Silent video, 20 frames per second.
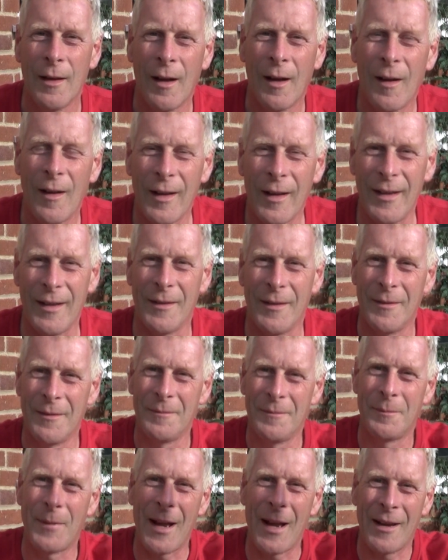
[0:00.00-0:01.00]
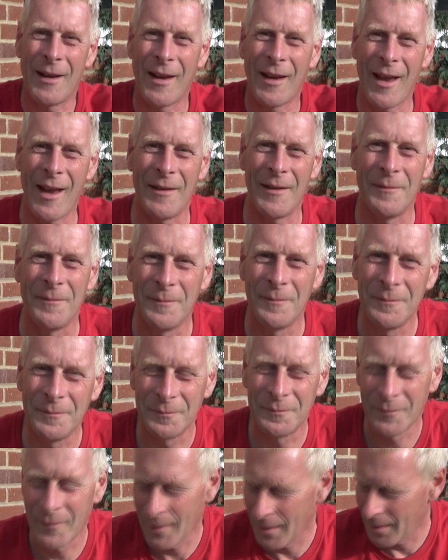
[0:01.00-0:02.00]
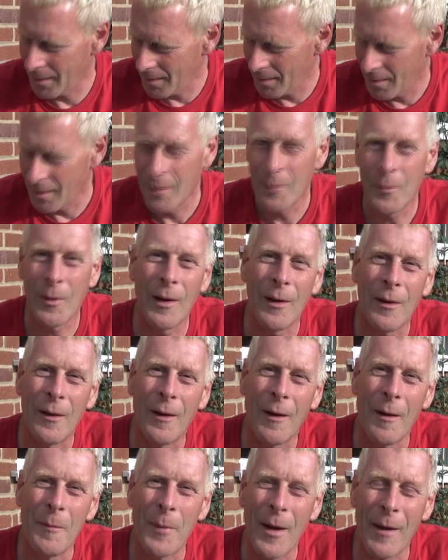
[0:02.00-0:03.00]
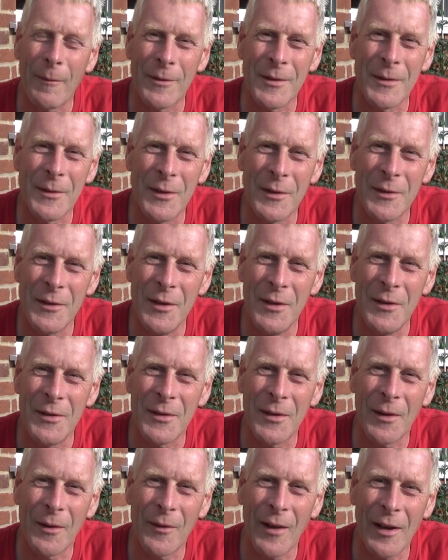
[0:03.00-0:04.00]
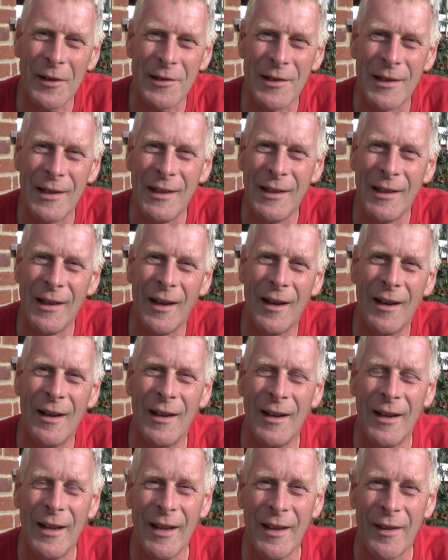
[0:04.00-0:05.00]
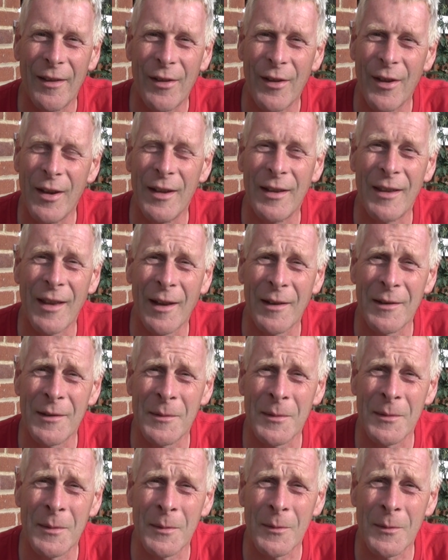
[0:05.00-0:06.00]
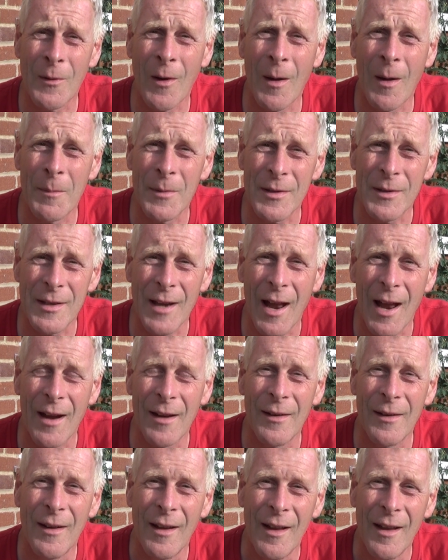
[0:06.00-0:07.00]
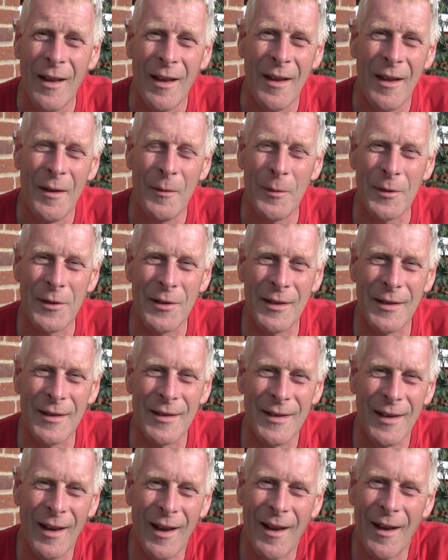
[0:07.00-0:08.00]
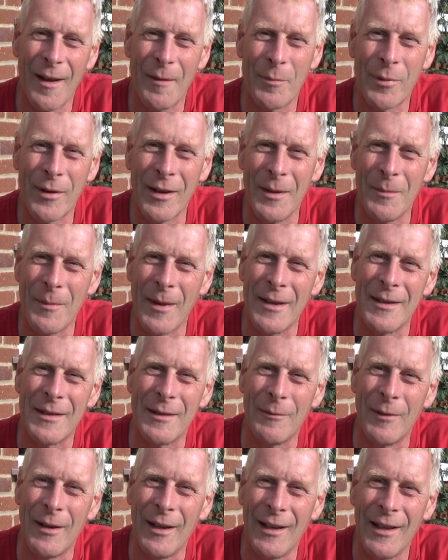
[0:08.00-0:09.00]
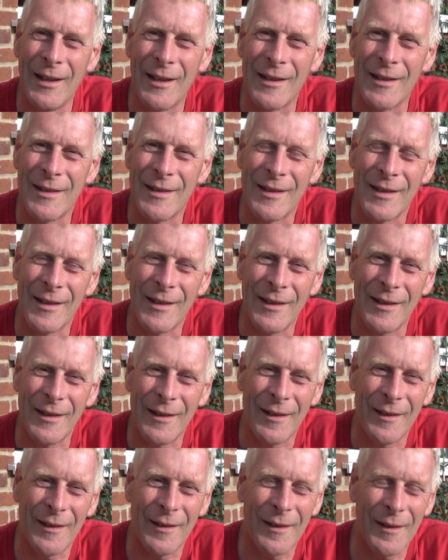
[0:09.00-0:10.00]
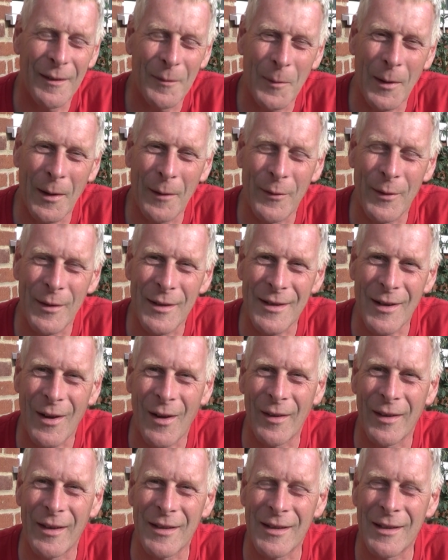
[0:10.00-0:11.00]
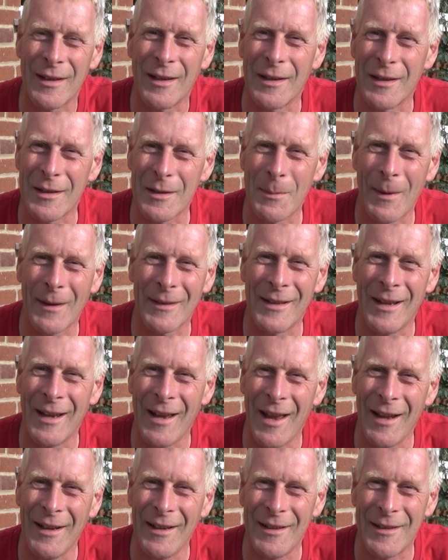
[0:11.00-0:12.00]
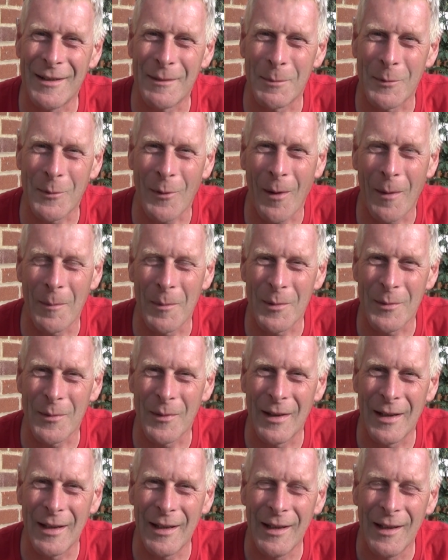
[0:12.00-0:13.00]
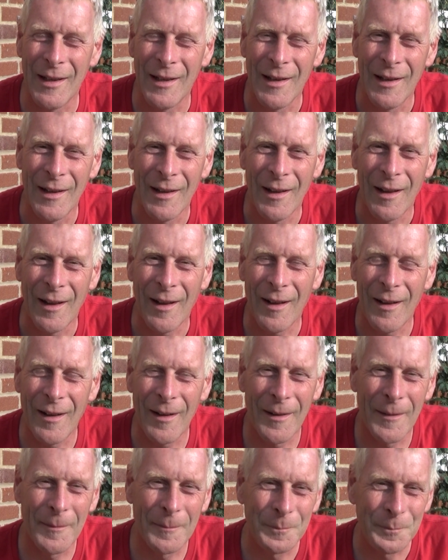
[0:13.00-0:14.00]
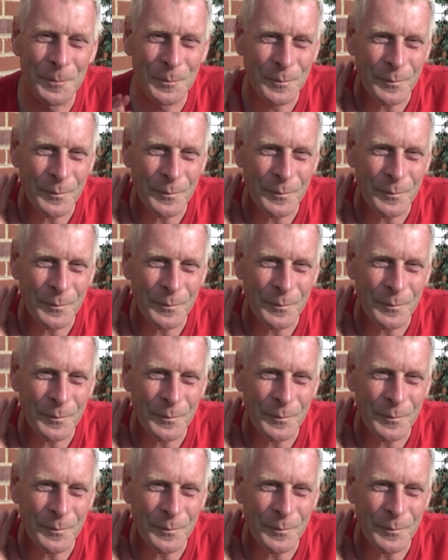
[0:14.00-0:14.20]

Hi, back again. Well, I'm back with some good news. I've actually hit 30,000 subscribers now, which is pretty amazing really, because when I first started this, I didn't expect to hit any subscribers really. And